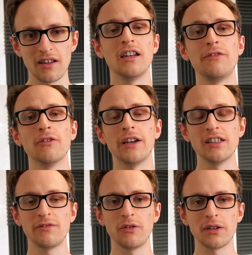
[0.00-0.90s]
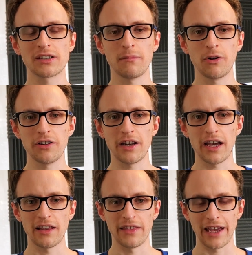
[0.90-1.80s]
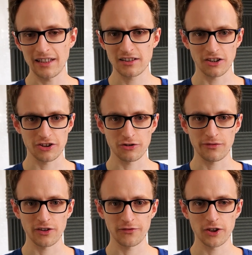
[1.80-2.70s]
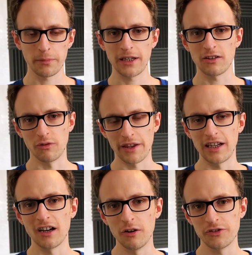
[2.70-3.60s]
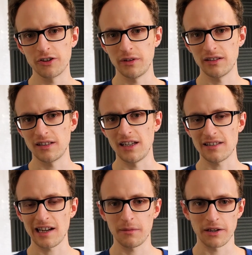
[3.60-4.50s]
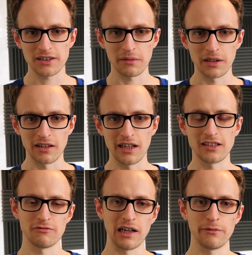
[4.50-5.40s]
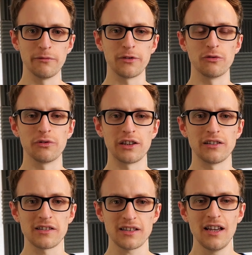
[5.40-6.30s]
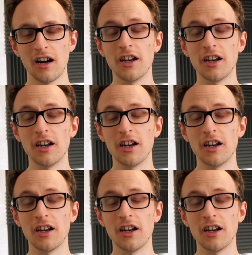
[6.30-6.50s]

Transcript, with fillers: And if you're interviewing someone and they start to drift off topic or they go too into detail about something that isn't relevant for your audience,